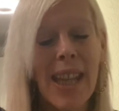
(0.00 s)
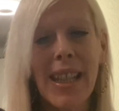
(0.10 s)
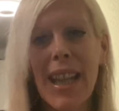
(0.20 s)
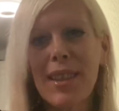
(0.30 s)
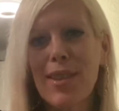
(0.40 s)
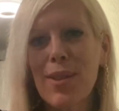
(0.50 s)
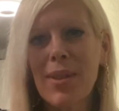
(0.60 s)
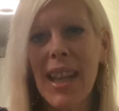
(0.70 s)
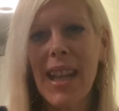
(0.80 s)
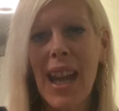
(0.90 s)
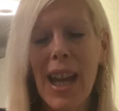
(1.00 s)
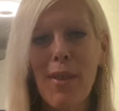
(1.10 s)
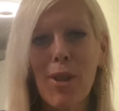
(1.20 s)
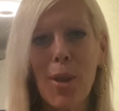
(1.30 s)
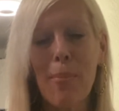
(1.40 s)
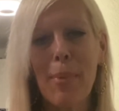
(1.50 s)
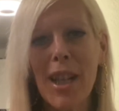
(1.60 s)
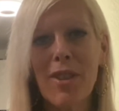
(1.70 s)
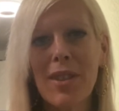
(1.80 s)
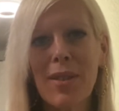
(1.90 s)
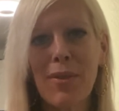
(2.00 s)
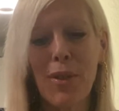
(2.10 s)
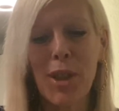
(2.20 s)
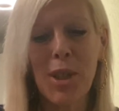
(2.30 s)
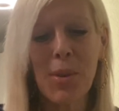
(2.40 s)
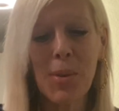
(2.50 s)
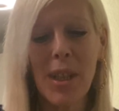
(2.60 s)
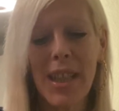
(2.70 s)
Guys, today I have a comparison for you.